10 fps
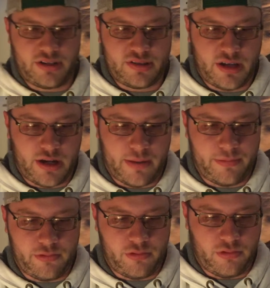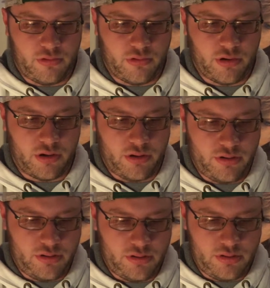side up, or
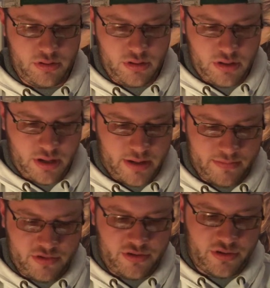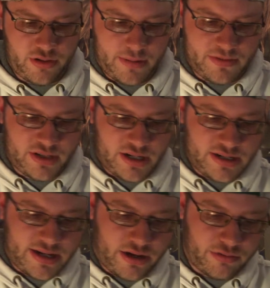I'm sure upside
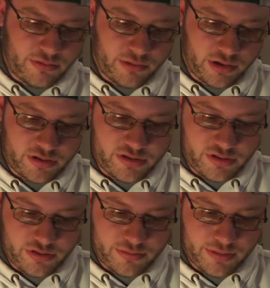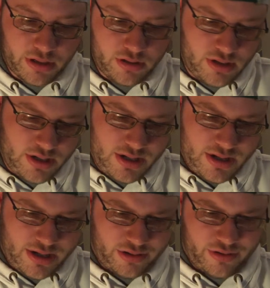down will work too, but
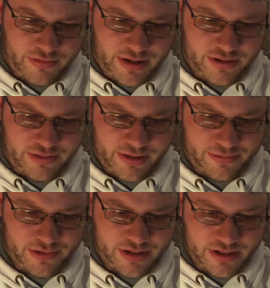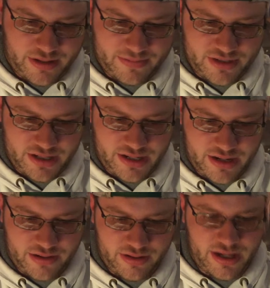I don't know why you'd want to put it in upside
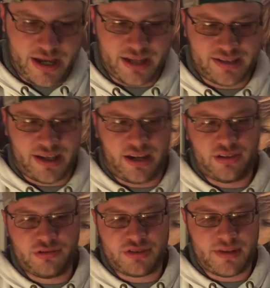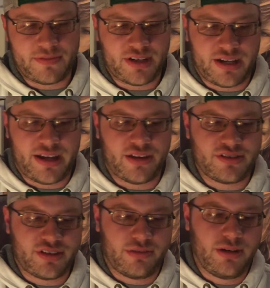down. Yeah, it's kind of loose upside down,
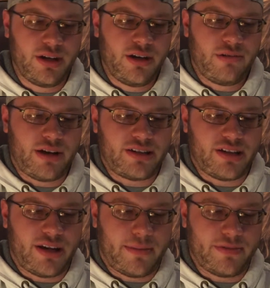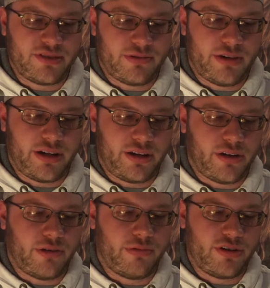so right side up is the way to
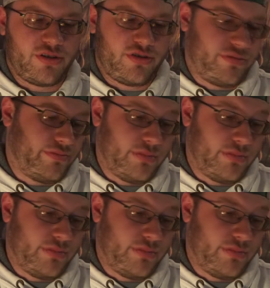go, which